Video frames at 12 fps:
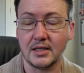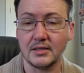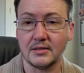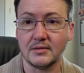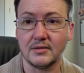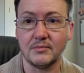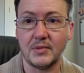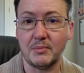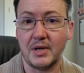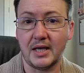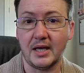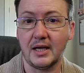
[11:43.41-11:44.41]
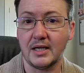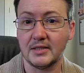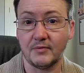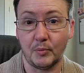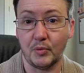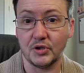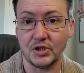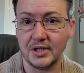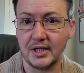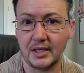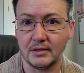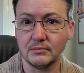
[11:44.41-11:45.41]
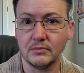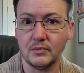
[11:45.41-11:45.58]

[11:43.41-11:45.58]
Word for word: and me making kind of a brunch thing.